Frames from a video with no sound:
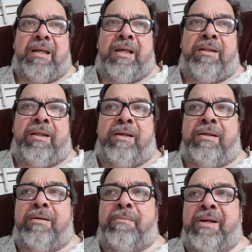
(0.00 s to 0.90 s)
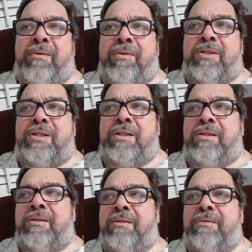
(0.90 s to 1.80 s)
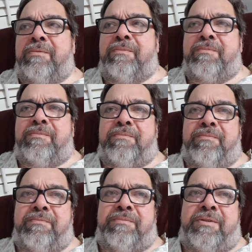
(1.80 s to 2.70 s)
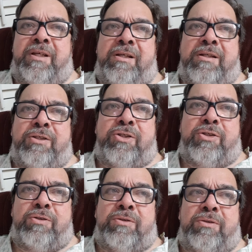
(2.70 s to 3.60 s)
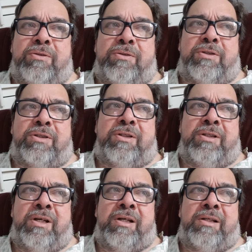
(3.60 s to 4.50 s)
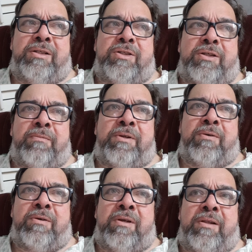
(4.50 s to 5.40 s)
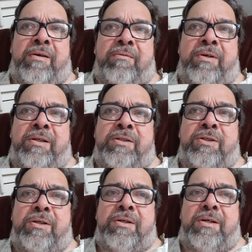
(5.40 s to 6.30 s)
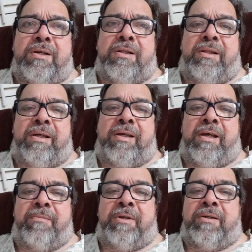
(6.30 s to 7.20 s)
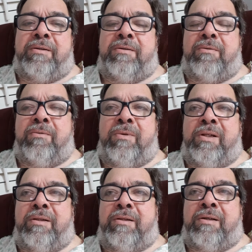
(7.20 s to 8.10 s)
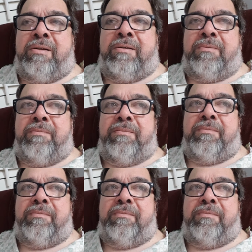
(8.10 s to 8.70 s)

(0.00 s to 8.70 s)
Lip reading: And then about 10-ish or 9-ish, something in that range, they came in with to